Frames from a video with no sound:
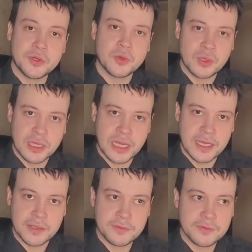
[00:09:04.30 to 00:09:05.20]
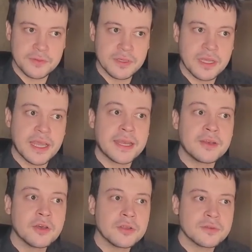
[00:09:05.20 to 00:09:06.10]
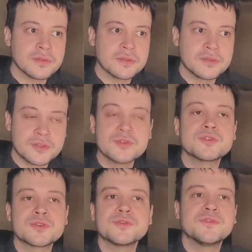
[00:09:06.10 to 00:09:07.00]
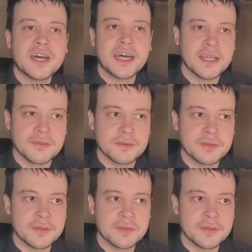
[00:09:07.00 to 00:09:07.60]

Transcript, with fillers: your life and not to survive